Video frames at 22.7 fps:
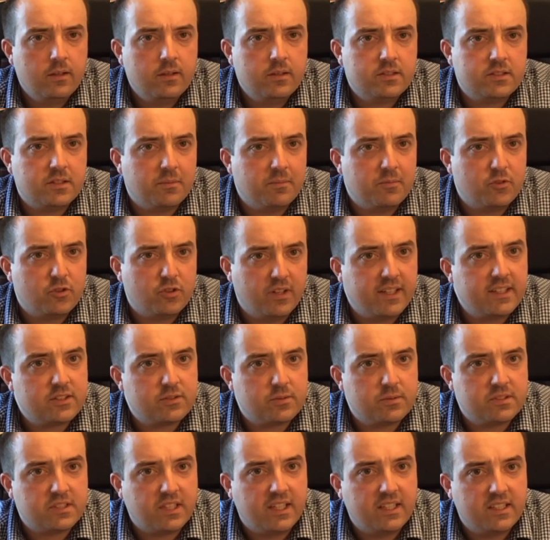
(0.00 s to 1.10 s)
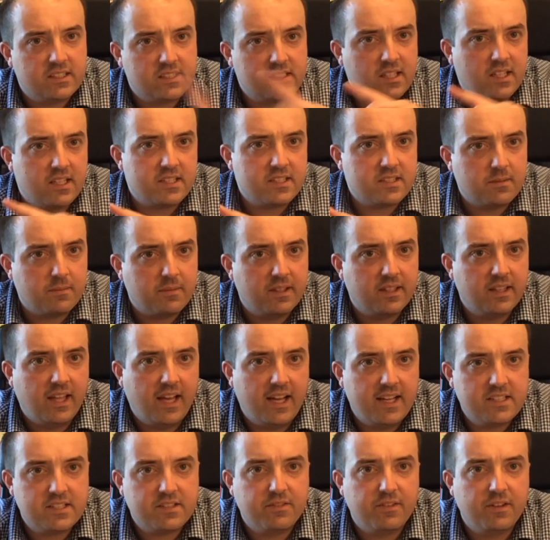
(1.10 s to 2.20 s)
some tricks, which I discussed in my
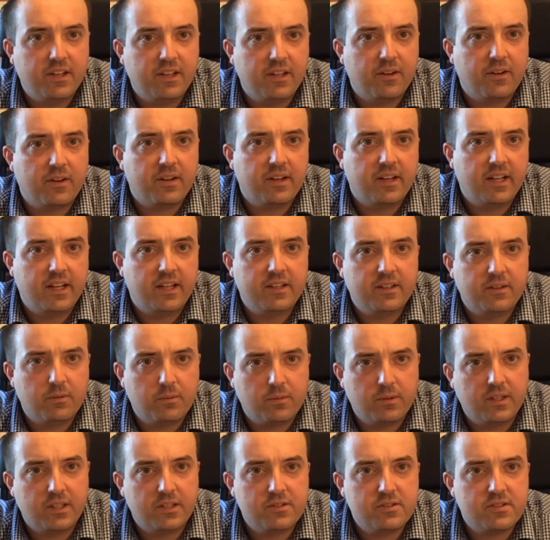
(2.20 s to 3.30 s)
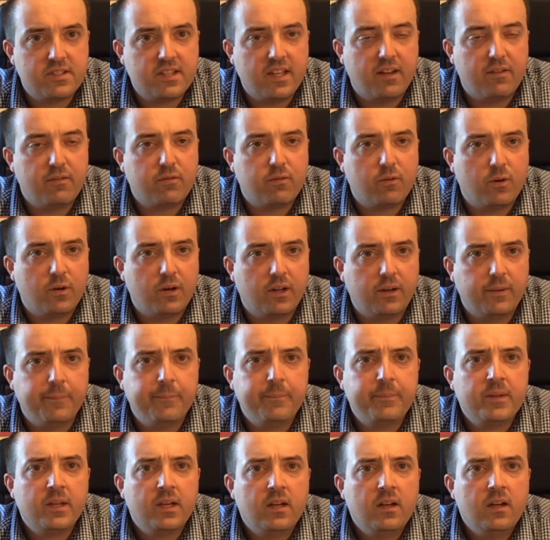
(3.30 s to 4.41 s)
last video on how to reduce that for you.
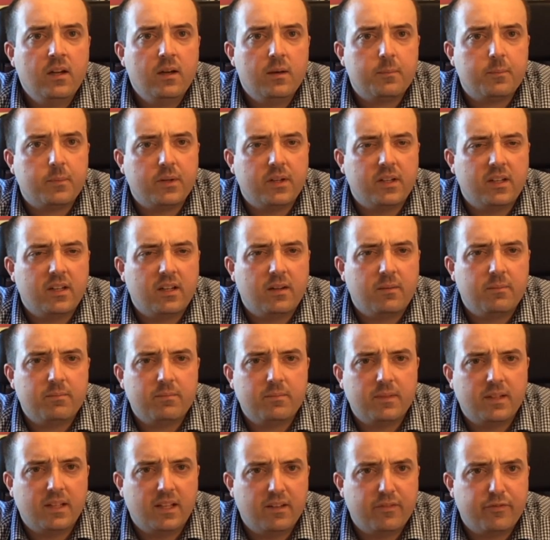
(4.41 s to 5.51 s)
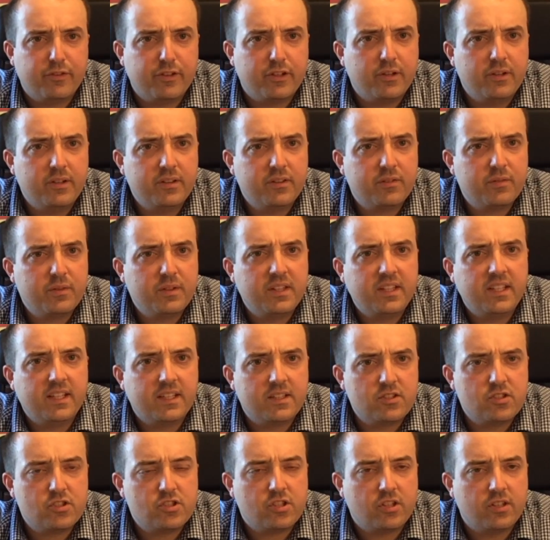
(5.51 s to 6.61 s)
But if you're going through the
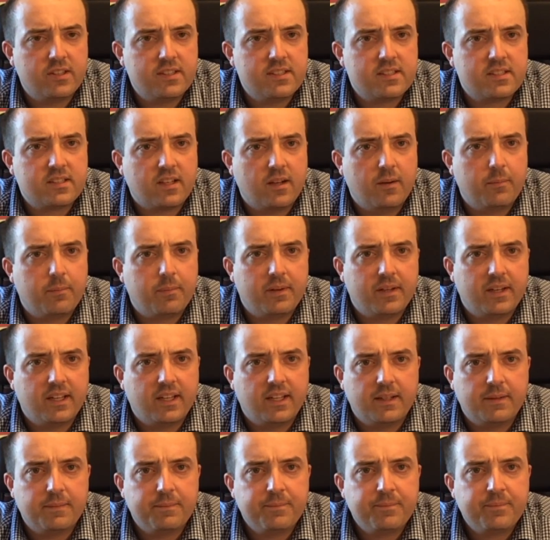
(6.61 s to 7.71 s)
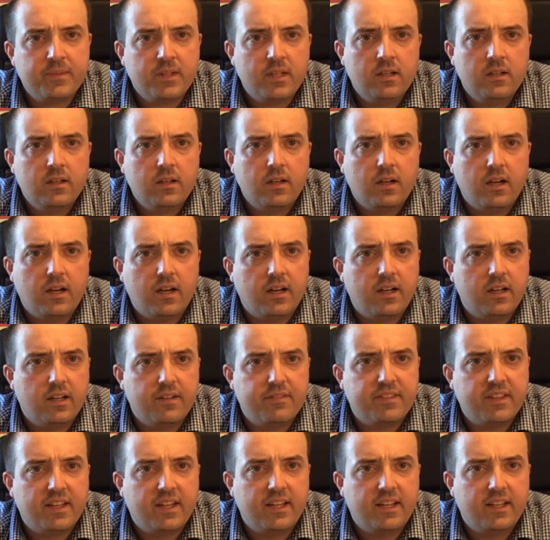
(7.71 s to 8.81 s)
insurance company,
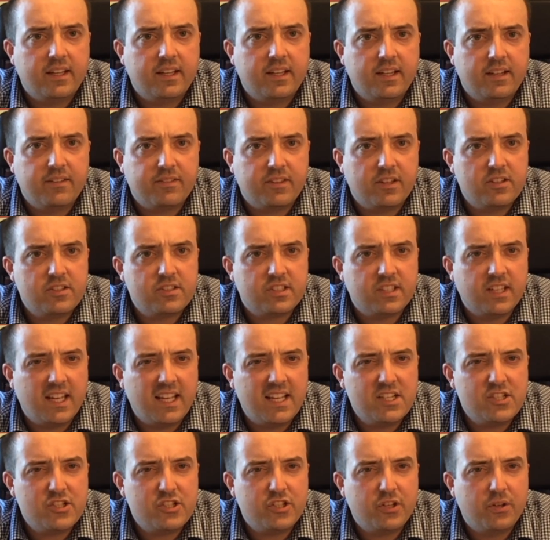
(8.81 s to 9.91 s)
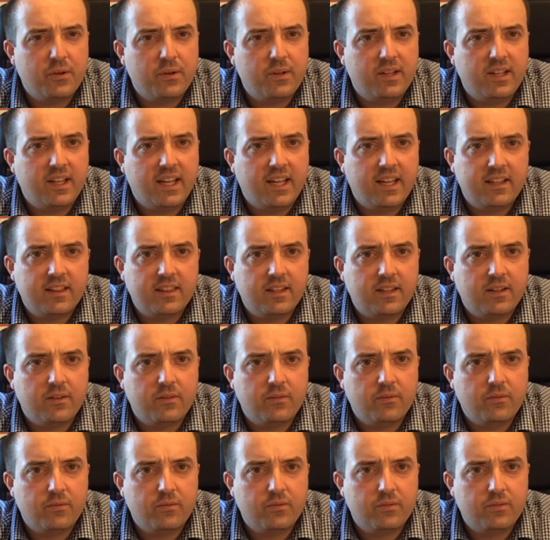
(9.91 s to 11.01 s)
if there's an issue
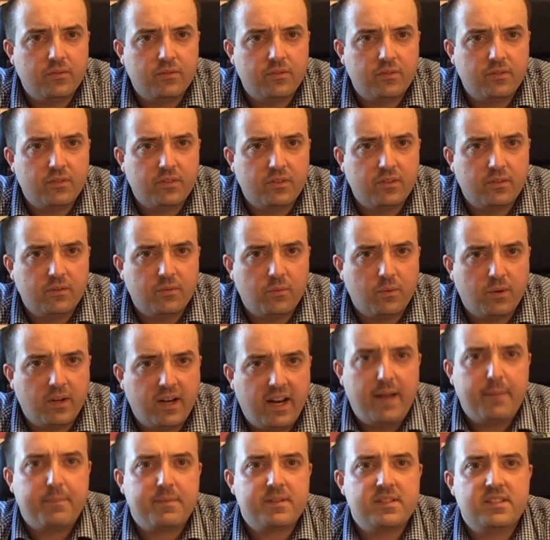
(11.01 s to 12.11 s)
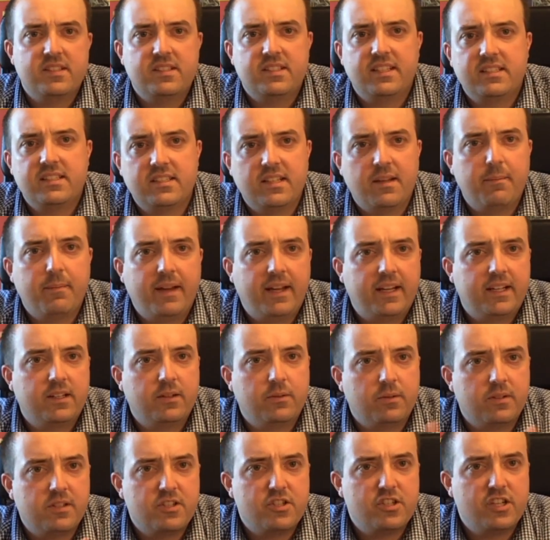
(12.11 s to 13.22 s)
and what happens is they send back a
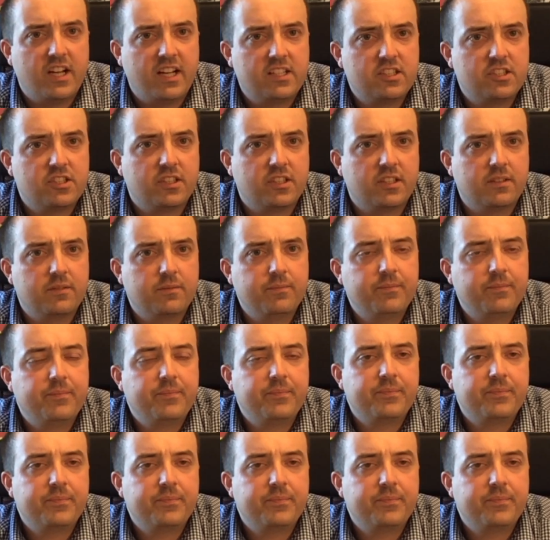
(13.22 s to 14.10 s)
rejection,